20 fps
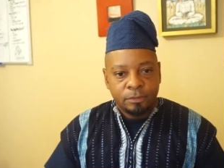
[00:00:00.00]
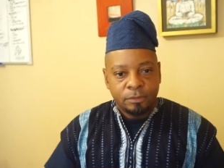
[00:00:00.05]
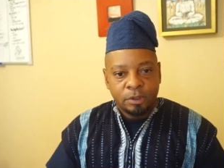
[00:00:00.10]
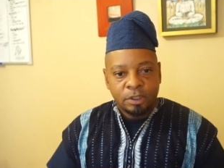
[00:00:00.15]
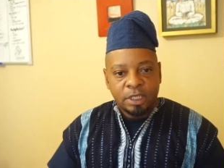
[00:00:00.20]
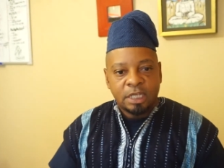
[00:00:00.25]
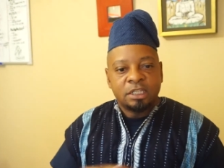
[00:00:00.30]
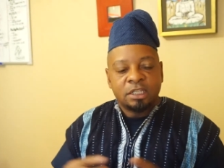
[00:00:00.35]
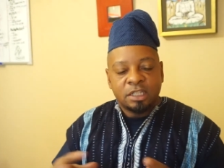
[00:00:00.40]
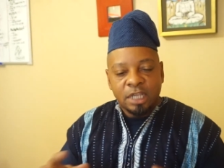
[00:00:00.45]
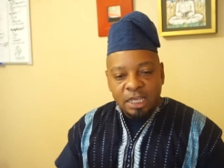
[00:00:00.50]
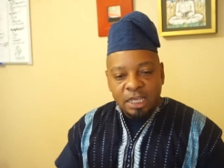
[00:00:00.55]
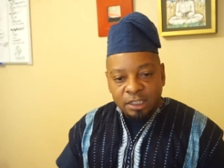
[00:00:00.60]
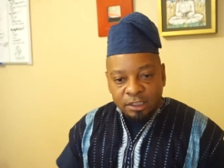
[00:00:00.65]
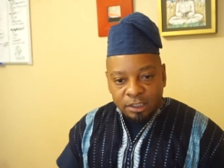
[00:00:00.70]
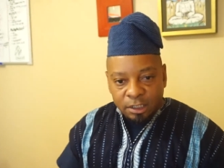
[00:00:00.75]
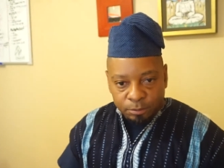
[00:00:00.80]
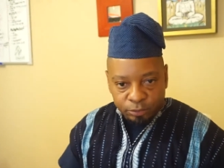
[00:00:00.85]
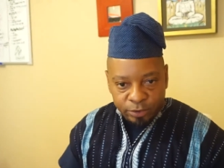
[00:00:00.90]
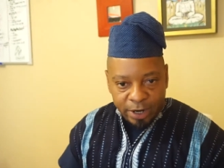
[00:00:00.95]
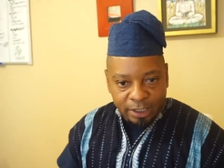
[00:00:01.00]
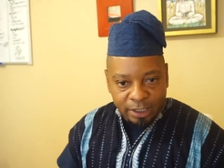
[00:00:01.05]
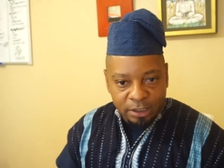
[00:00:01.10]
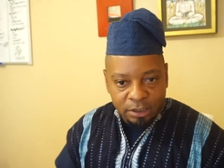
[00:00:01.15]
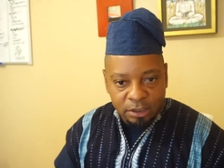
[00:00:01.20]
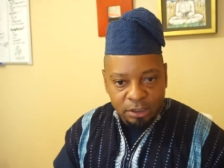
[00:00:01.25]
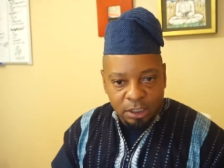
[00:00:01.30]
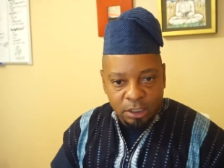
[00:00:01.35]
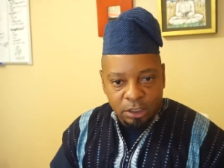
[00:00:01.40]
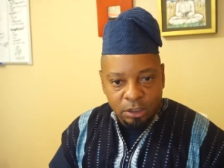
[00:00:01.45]
They say that they're
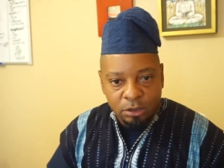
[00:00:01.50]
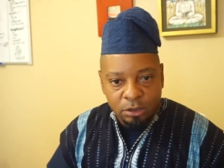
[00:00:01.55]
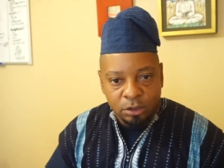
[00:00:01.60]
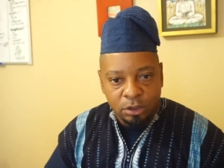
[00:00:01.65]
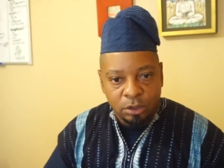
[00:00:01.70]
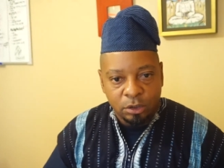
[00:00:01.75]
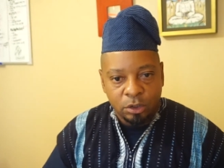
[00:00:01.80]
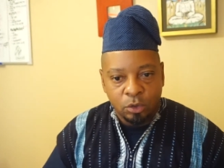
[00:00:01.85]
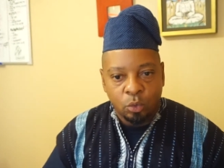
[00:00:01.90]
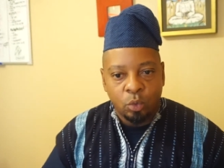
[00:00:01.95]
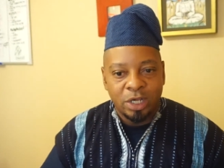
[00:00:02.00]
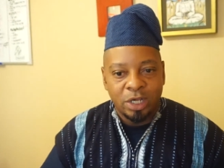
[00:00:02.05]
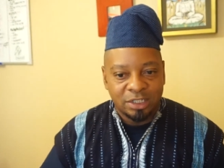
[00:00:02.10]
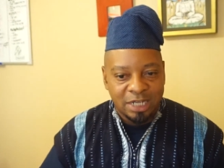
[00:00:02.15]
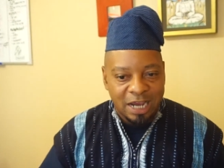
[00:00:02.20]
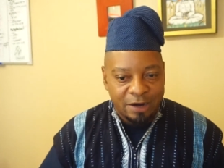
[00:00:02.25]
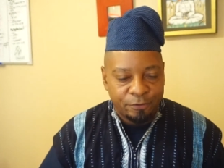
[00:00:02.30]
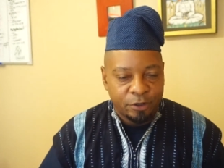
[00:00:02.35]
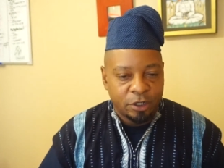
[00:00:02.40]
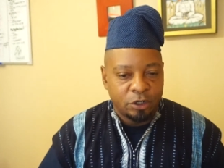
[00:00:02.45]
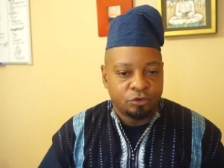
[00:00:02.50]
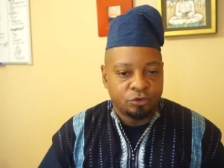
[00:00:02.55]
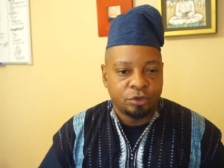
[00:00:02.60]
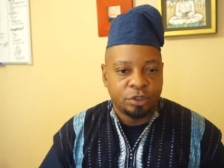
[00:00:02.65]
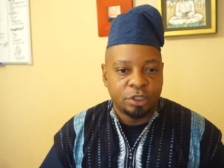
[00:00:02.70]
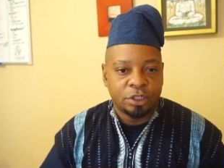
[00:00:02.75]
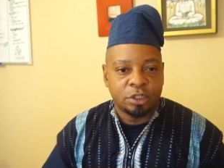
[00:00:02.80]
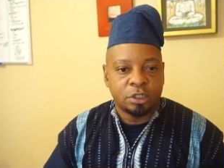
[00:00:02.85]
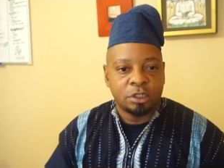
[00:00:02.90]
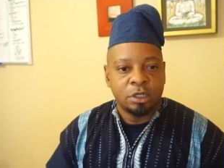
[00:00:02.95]
practicing the, the West African
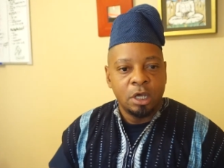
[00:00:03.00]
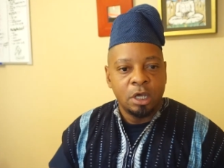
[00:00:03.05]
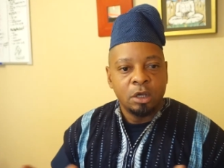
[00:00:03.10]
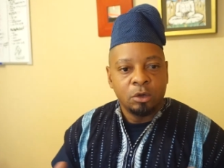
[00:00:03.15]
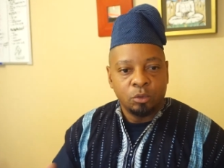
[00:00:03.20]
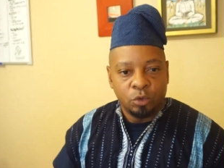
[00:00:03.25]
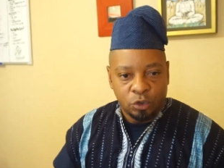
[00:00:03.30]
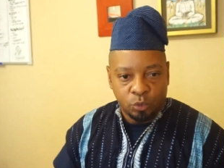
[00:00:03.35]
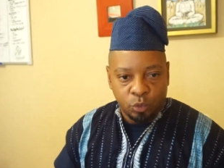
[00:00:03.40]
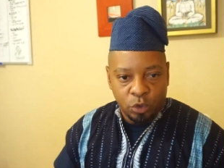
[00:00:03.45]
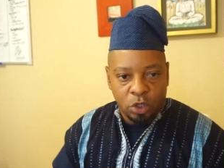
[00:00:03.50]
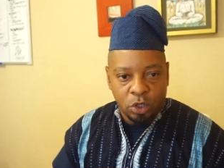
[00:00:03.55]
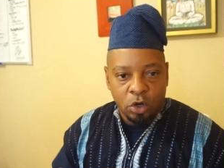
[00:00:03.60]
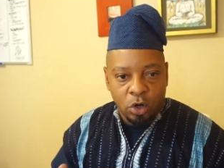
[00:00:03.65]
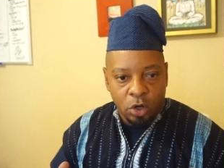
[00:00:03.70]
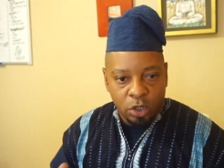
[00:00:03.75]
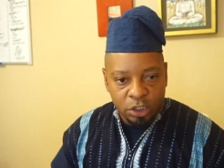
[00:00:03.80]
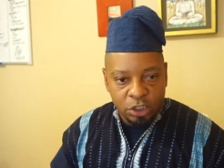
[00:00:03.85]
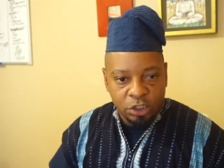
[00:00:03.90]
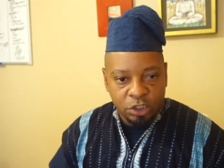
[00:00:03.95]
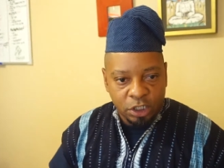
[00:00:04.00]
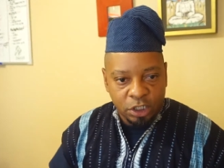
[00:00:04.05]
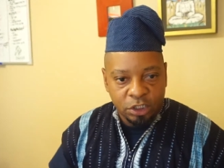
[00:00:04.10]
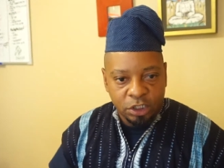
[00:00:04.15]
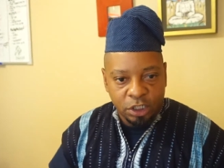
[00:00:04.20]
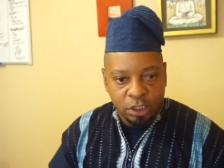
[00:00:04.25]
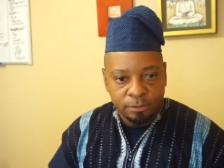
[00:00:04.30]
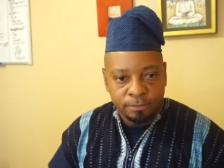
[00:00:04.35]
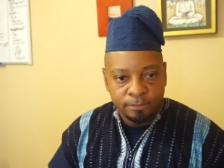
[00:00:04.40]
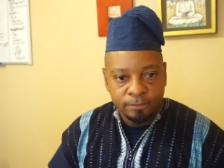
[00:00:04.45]
tradition, which we call
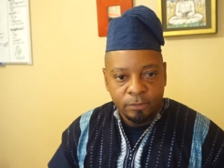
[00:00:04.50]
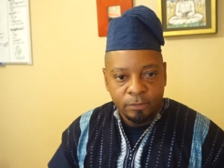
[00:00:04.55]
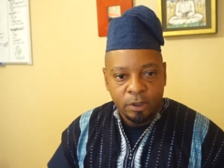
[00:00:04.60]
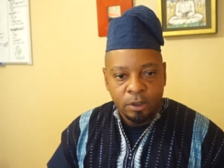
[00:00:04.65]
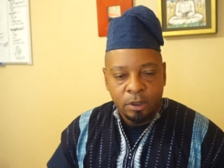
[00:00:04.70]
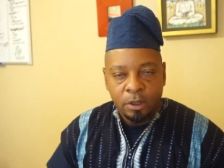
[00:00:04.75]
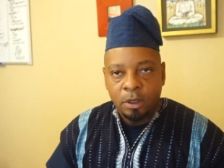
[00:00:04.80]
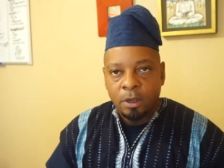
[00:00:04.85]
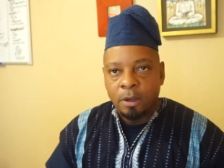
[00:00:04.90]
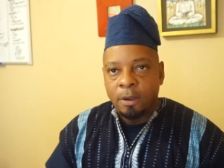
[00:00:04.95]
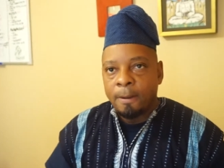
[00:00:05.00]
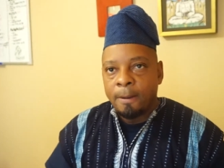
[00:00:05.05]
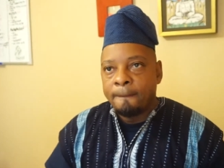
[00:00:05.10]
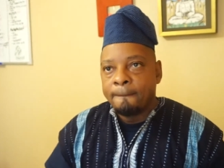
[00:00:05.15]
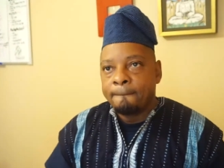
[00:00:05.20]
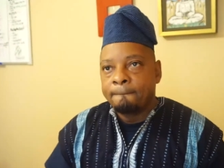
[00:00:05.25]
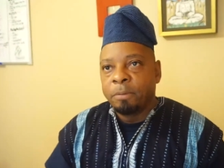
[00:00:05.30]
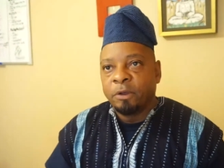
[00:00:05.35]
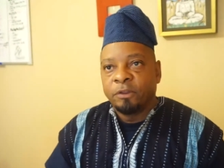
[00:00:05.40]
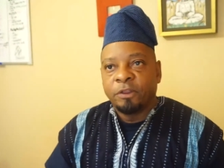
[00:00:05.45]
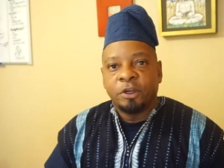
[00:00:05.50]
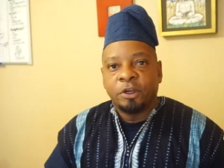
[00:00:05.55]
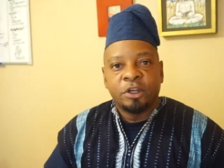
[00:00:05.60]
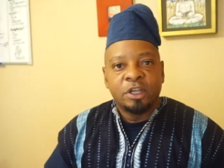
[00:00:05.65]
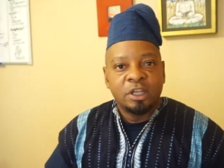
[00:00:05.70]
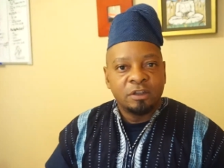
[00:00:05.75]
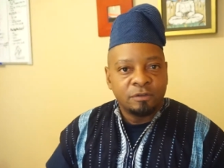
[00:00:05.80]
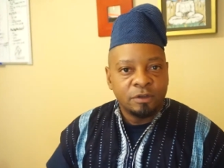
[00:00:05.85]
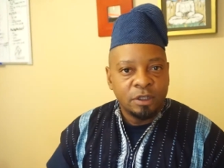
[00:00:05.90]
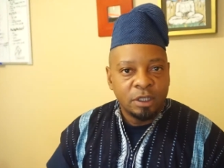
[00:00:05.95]
Isheshe, but they're
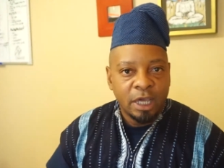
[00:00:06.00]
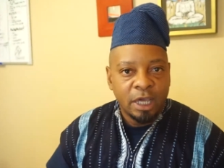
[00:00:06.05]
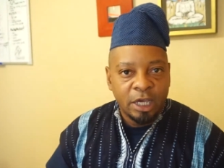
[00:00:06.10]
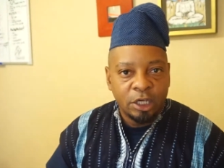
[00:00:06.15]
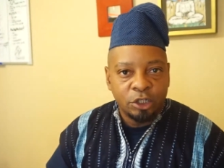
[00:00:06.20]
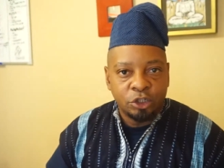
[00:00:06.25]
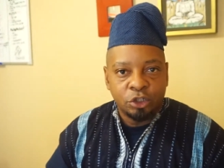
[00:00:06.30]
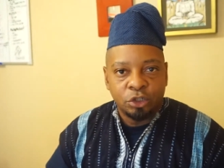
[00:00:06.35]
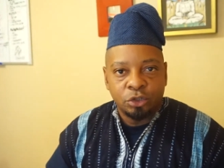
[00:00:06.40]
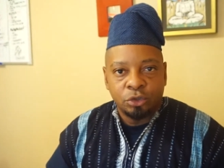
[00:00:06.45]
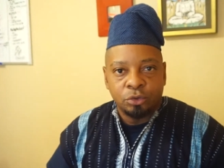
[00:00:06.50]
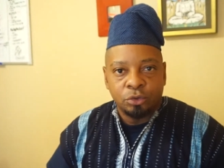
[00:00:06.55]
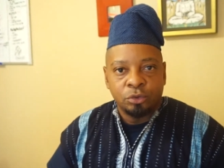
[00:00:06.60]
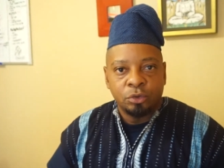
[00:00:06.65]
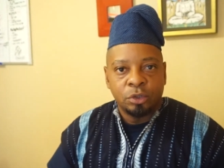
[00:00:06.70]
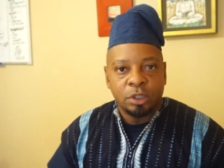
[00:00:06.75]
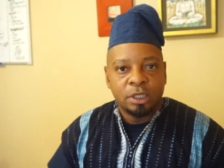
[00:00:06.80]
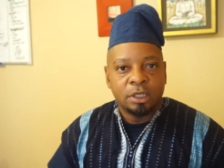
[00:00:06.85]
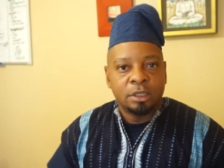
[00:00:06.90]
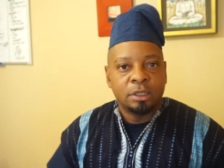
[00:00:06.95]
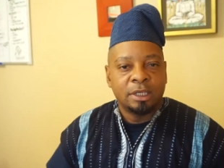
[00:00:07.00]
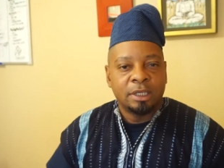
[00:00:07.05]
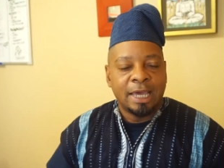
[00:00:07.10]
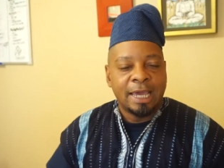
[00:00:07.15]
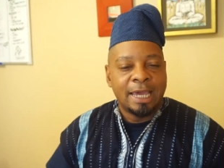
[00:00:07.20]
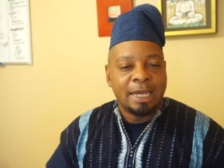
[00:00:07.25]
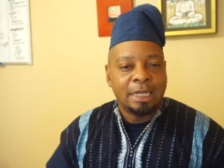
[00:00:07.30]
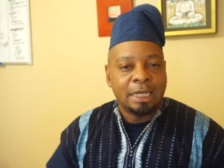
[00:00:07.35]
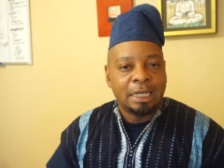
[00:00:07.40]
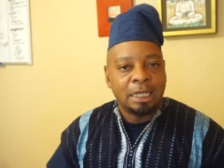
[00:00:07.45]
giving Eshu
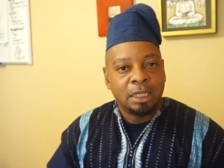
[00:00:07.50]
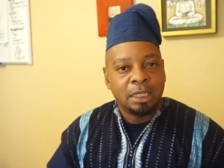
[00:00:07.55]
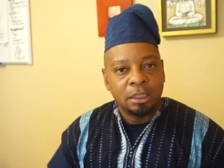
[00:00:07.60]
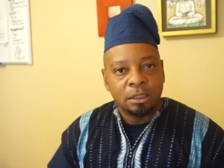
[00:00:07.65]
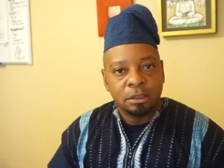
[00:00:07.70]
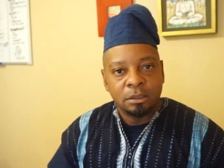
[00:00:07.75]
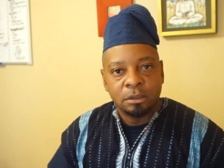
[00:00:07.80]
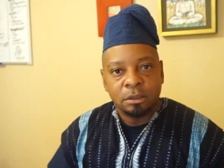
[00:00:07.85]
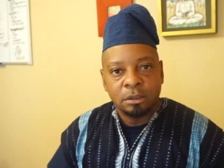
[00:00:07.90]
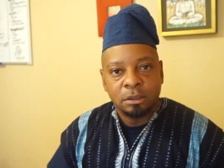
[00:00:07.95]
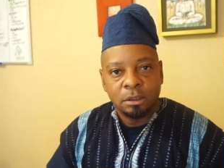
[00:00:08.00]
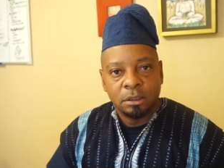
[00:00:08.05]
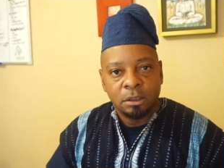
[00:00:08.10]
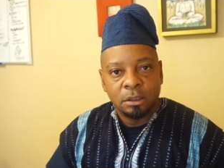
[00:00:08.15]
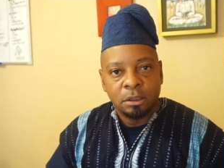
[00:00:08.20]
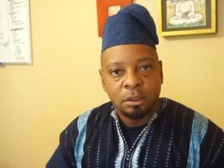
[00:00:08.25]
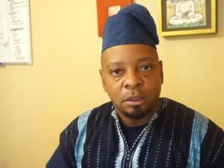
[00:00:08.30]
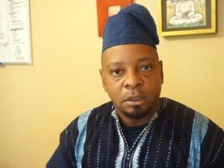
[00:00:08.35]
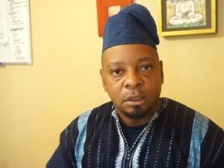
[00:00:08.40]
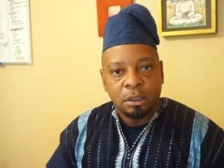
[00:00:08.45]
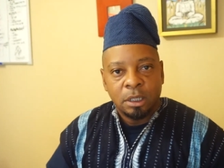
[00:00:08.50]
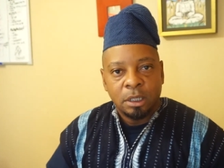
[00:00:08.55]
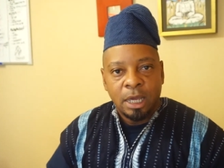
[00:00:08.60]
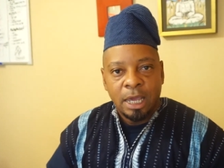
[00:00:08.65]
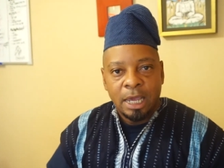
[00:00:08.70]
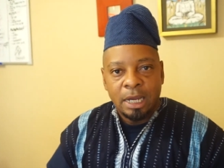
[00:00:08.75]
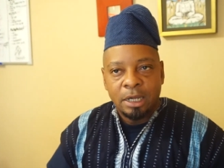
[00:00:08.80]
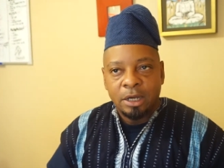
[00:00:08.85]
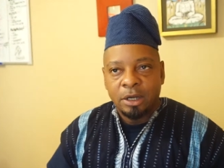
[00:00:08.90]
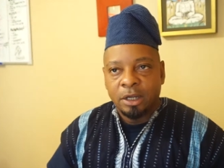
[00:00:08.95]
candy
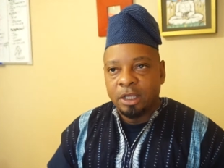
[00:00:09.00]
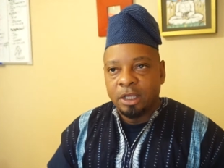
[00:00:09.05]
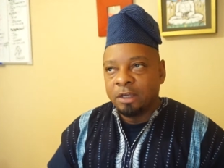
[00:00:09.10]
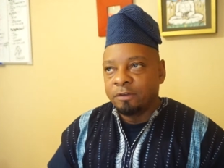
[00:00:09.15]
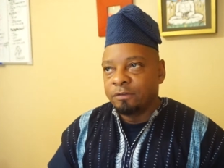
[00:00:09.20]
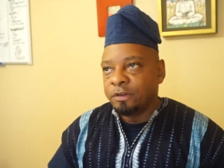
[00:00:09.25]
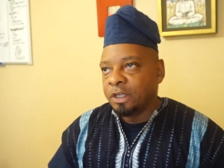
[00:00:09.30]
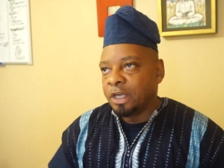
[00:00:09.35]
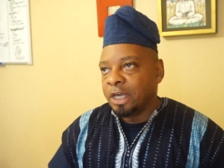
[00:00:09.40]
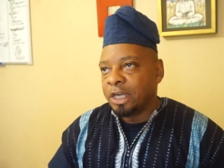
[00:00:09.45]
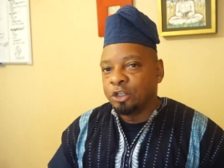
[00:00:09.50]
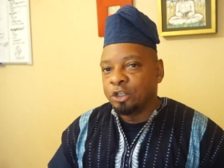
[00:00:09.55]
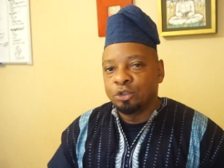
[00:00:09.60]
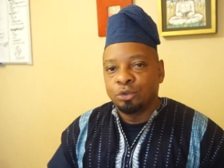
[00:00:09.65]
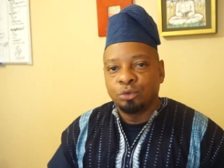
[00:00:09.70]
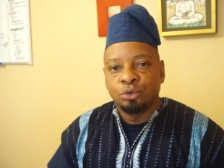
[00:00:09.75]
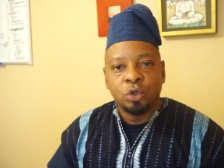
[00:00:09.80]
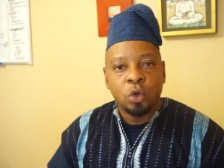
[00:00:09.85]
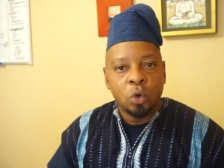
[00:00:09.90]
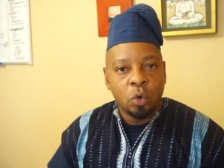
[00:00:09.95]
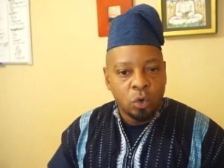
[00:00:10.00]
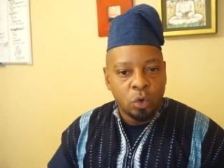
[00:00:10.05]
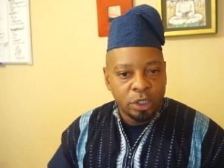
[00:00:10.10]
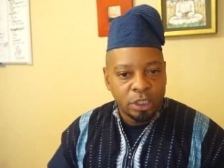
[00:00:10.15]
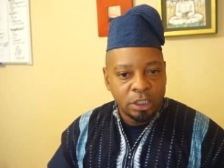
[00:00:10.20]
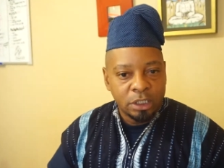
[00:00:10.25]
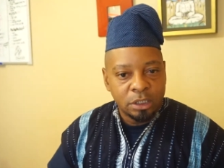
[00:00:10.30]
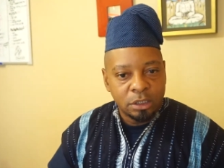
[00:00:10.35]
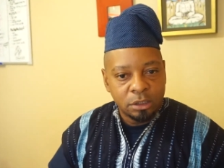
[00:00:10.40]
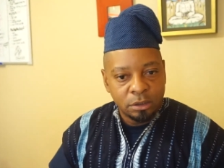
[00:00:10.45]
and they're giving Eshu
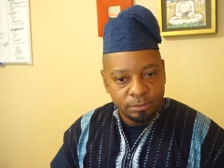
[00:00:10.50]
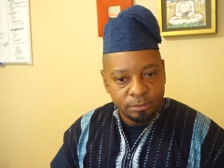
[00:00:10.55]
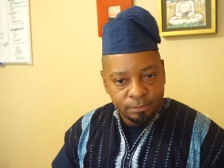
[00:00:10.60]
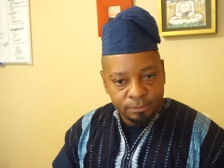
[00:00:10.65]
toys,